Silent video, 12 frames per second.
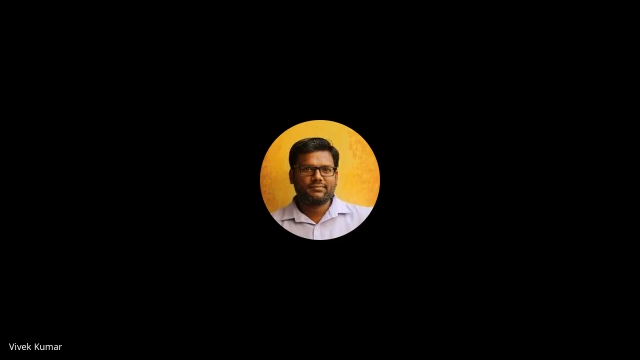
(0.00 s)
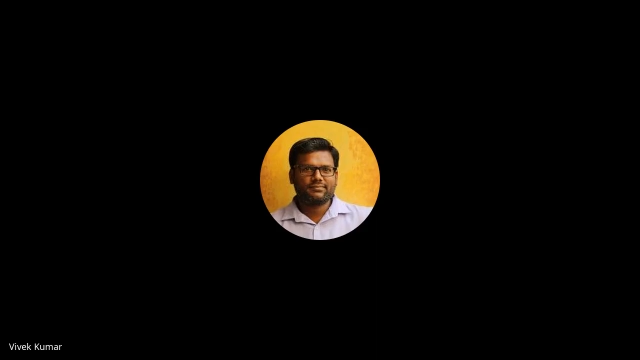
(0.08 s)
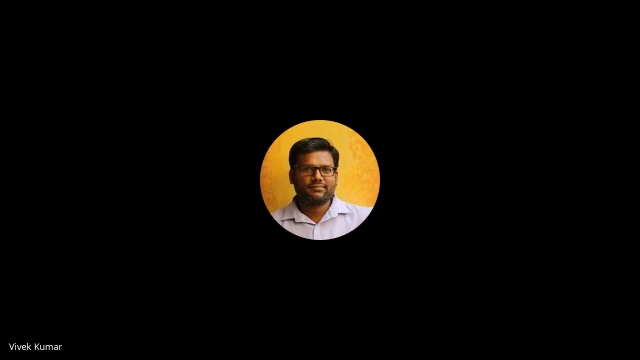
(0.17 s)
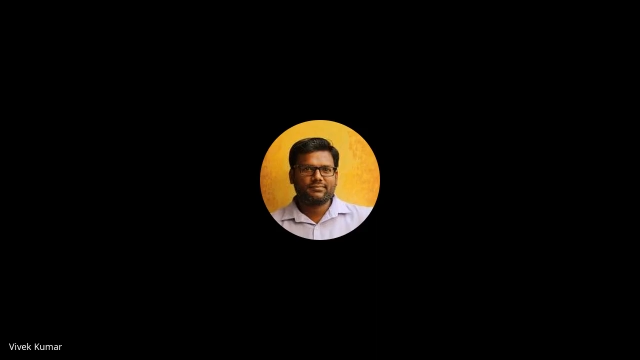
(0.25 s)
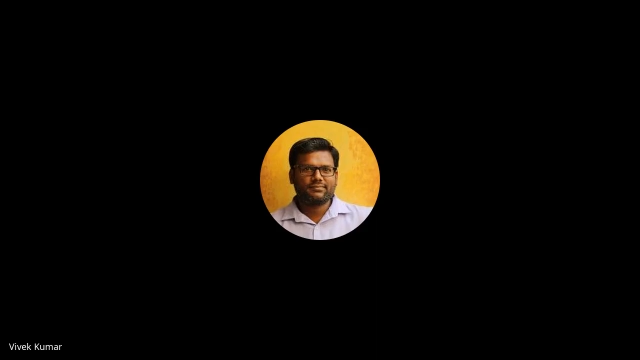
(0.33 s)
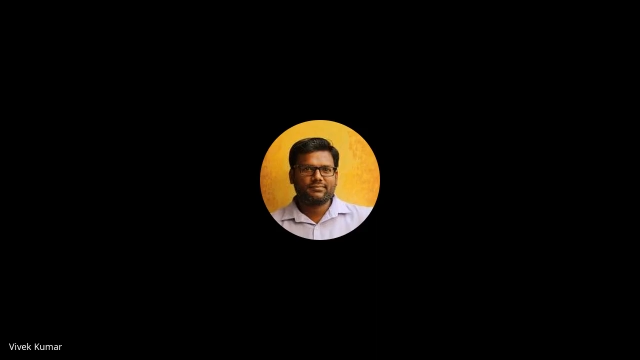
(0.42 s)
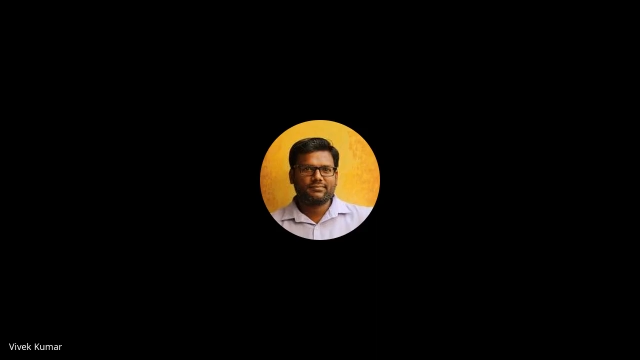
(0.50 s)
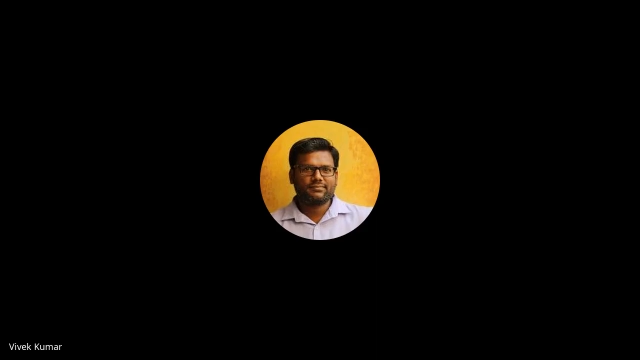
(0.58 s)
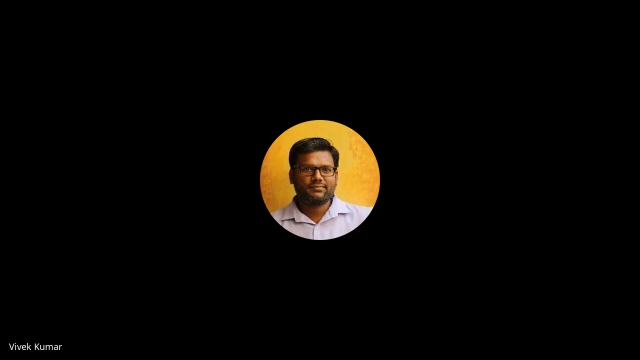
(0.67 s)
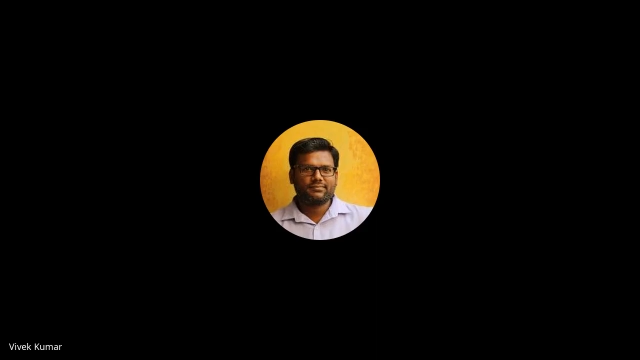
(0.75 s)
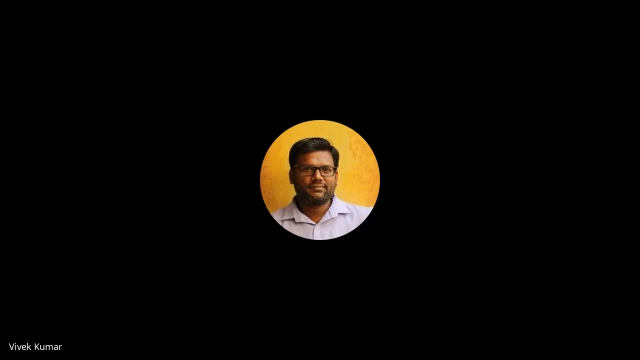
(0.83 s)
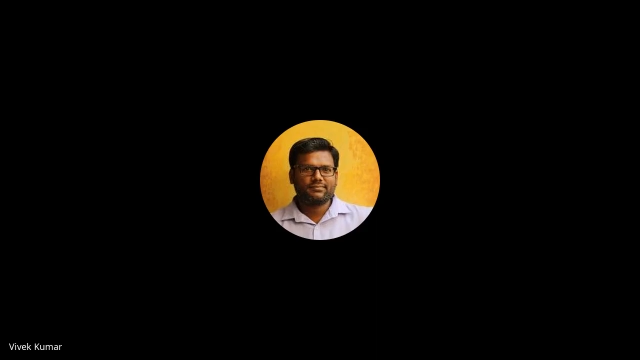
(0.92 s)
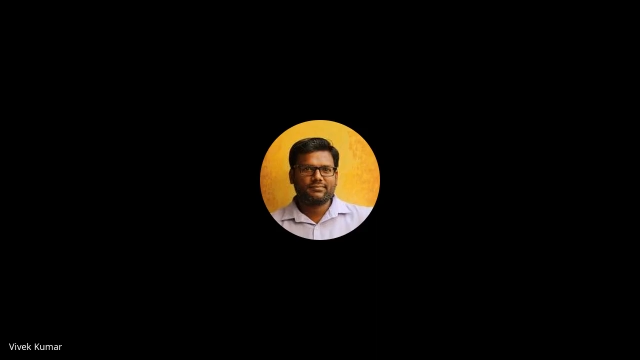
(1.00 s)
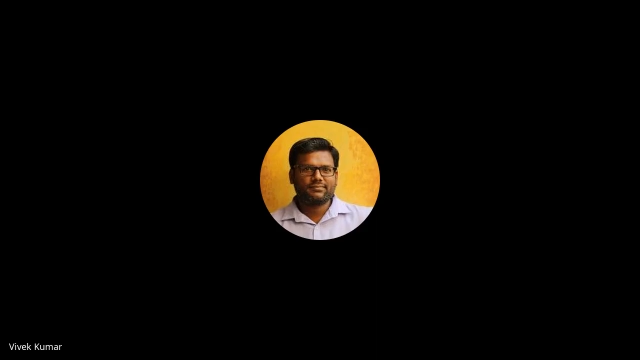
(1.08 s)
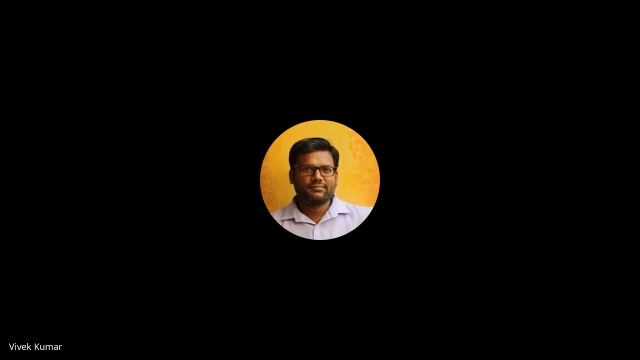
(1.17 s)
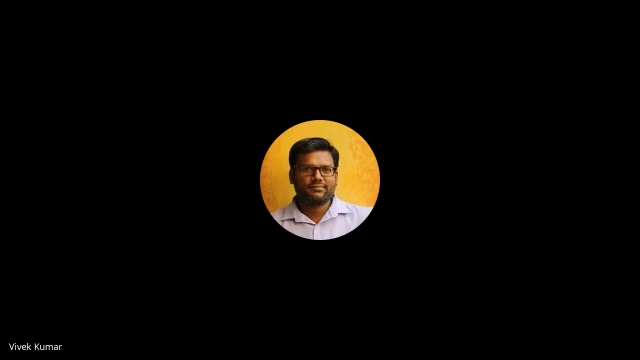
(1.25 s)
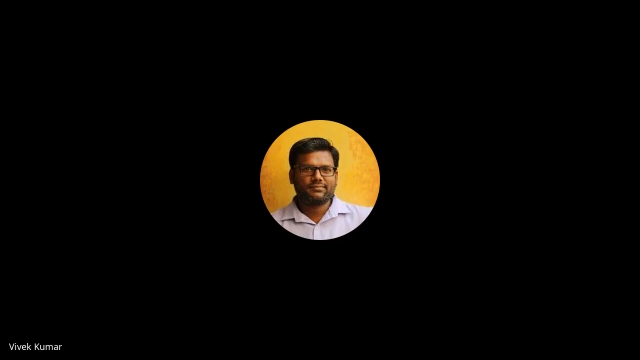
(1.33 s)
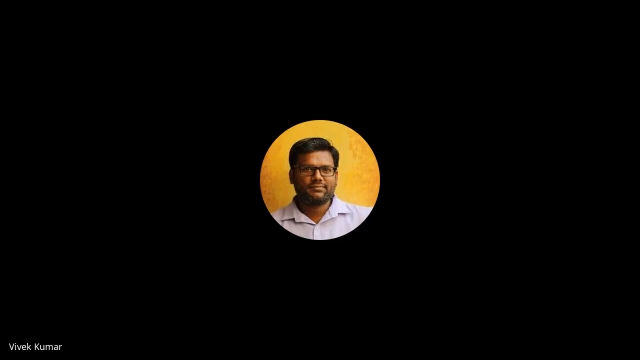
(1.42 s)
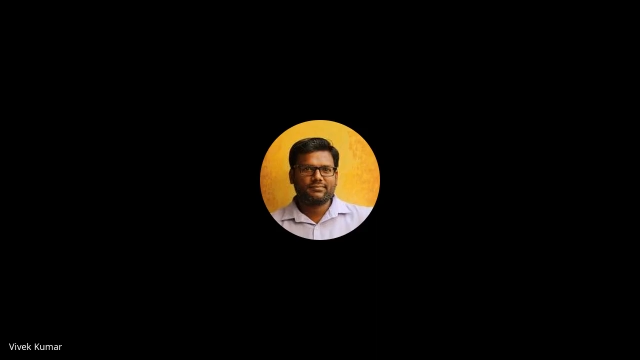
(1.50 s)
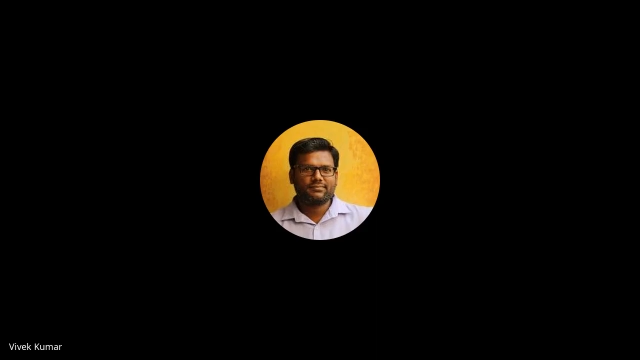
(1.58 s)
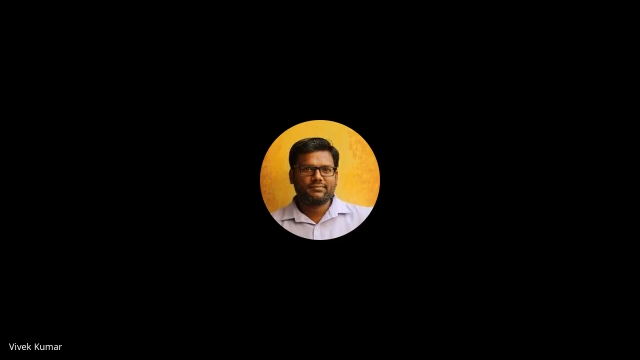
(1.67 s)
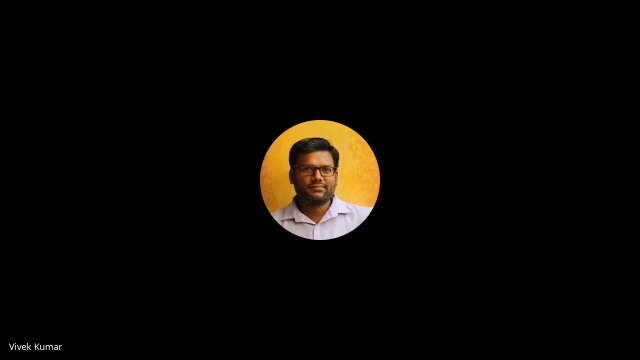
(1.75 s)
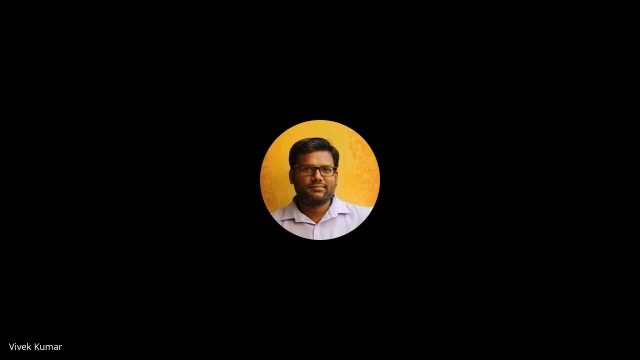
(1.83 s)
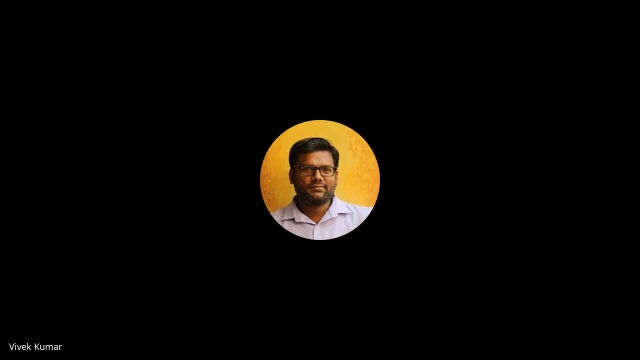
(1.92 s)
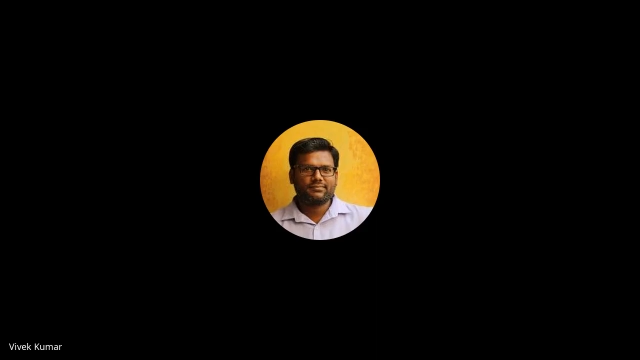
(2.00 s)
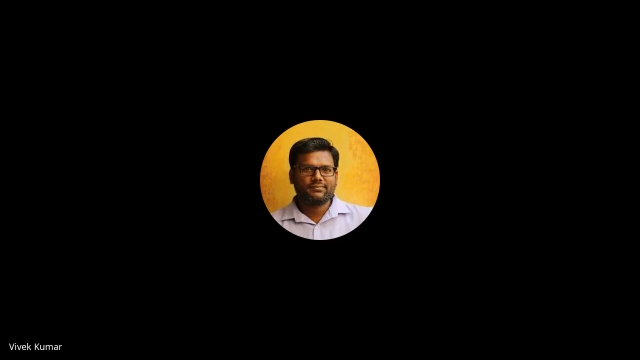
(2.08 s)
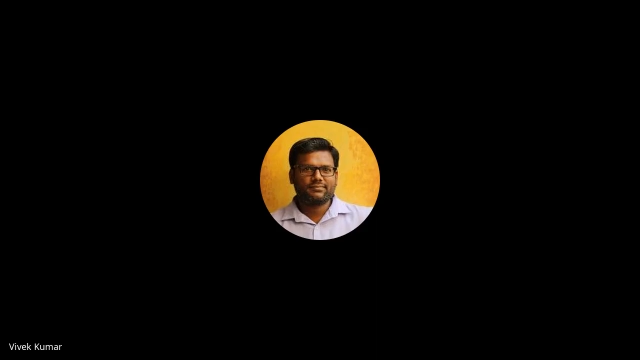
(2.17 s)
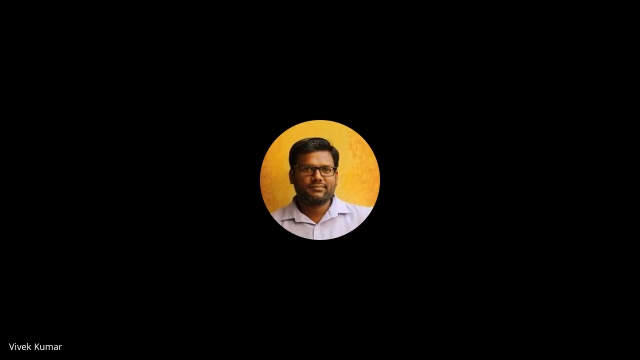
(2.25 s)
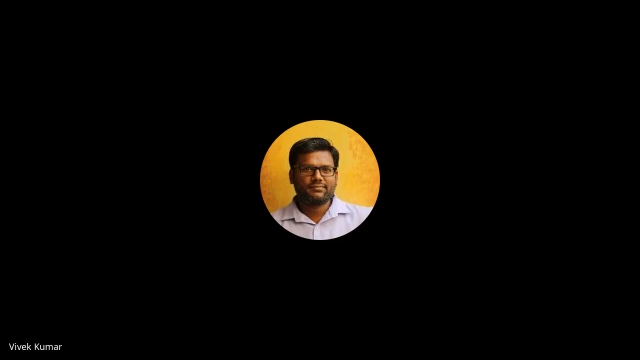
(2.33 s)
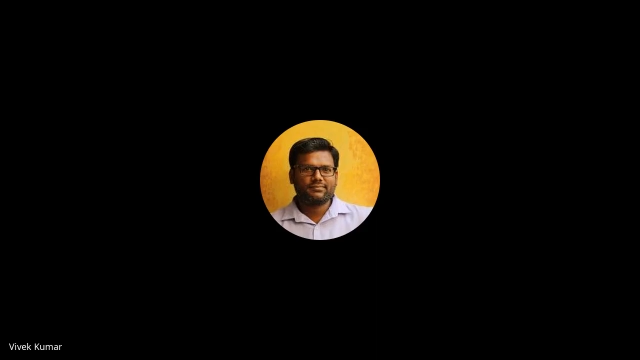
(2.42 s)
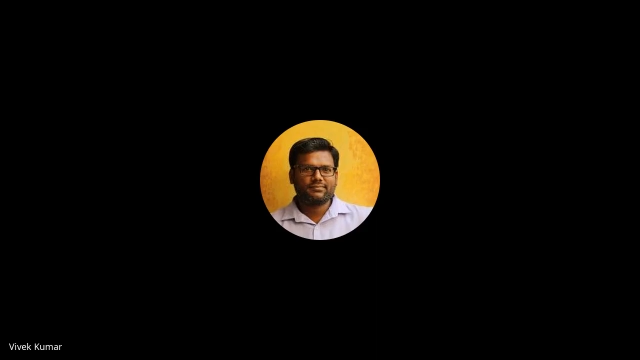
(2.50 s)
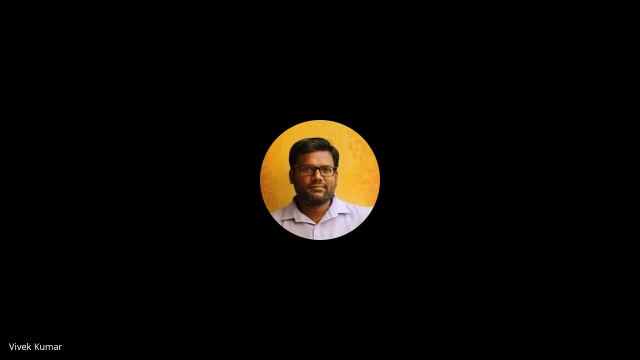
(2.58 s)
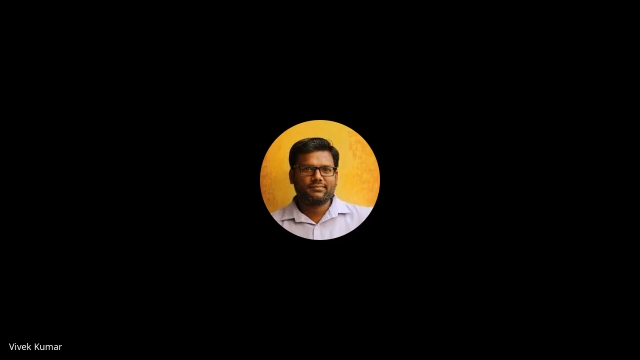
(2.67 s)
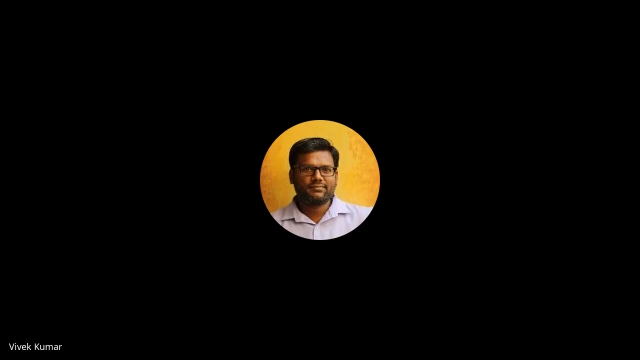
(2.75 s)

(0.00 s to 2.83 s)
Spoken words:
Nothing is said.